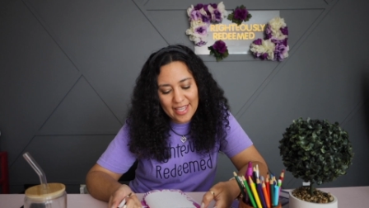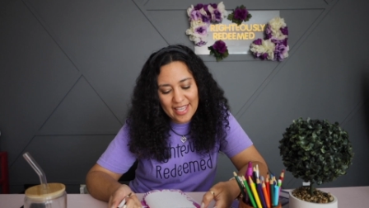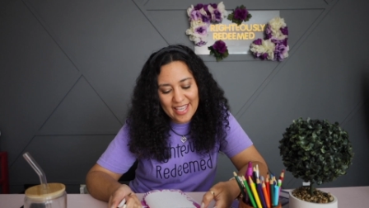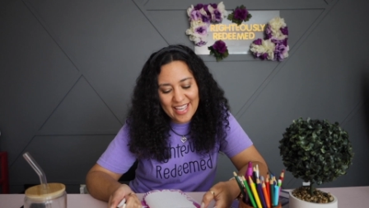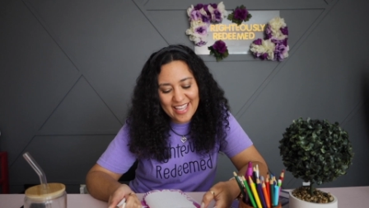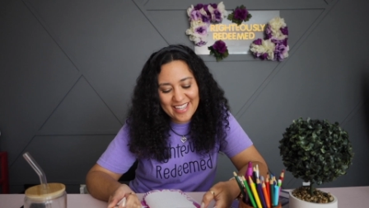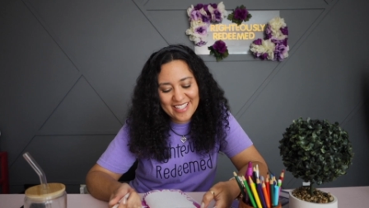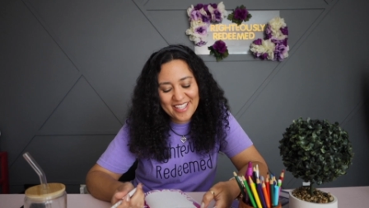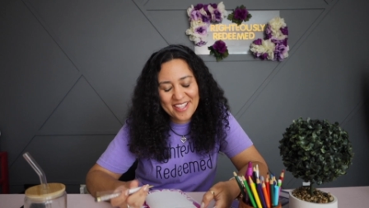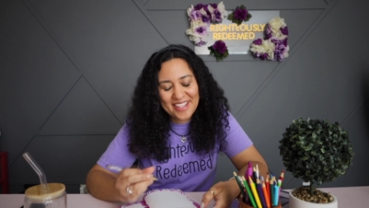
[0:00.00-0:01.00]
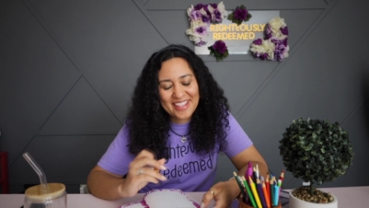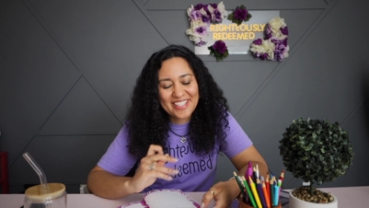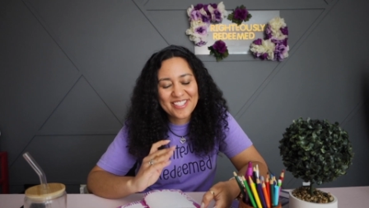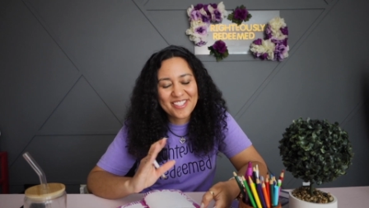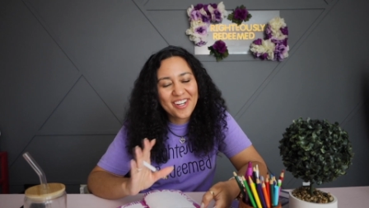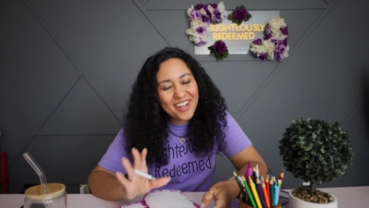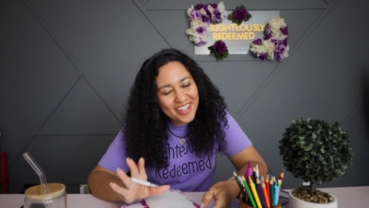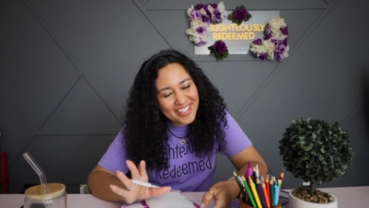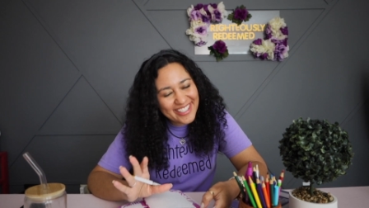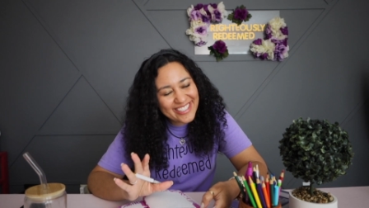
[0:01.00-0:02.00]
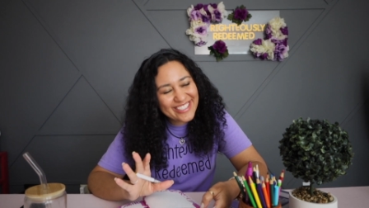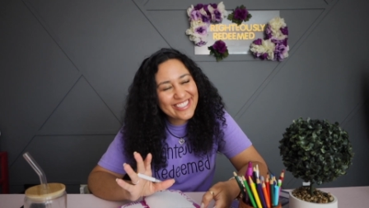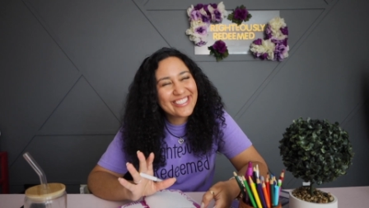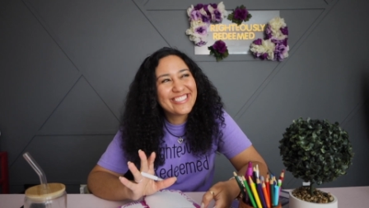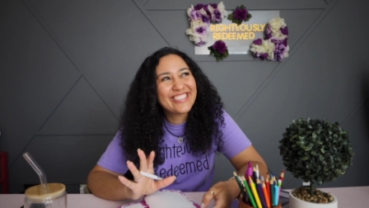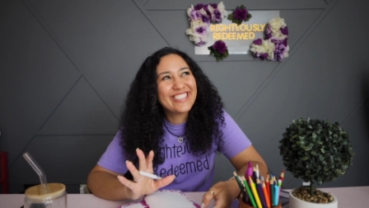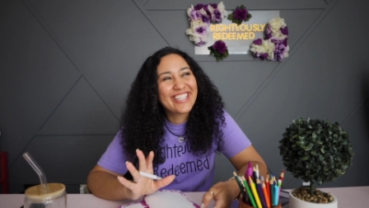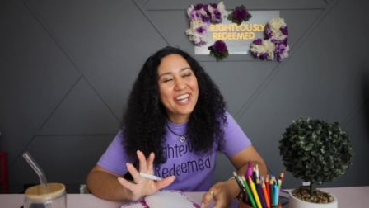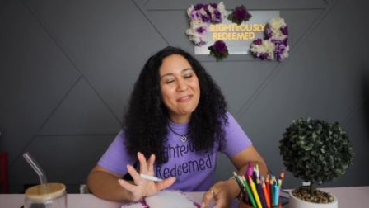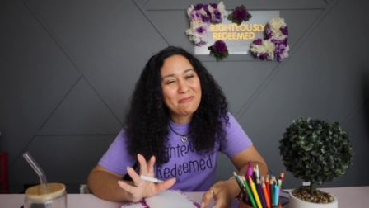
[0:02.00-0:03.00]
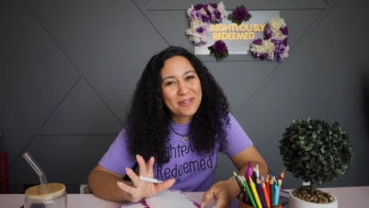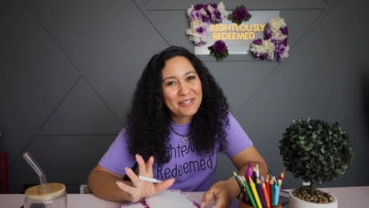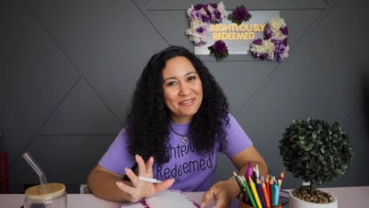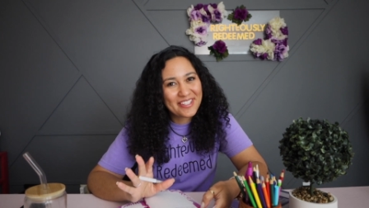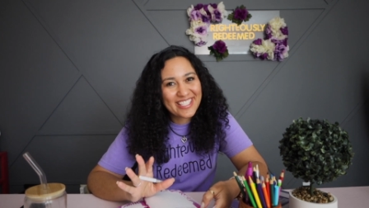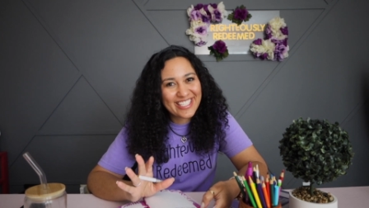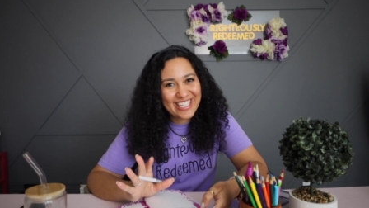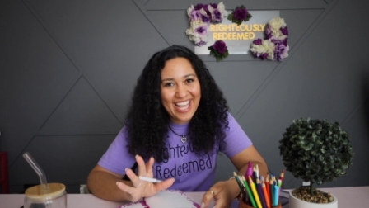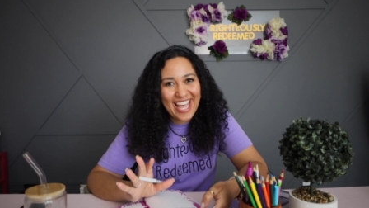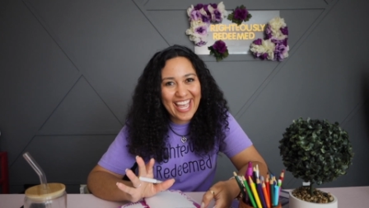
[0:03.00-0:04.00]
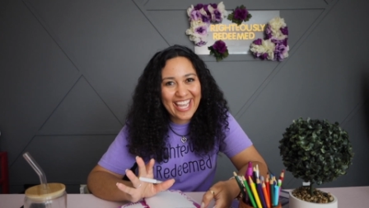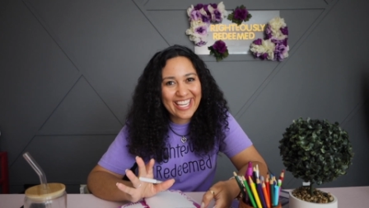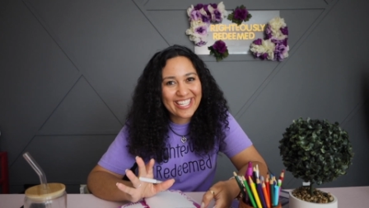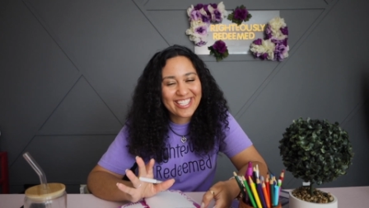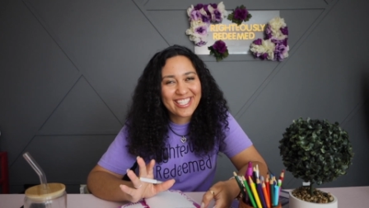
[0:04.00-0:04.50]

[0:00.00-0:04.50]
And the song that I put for today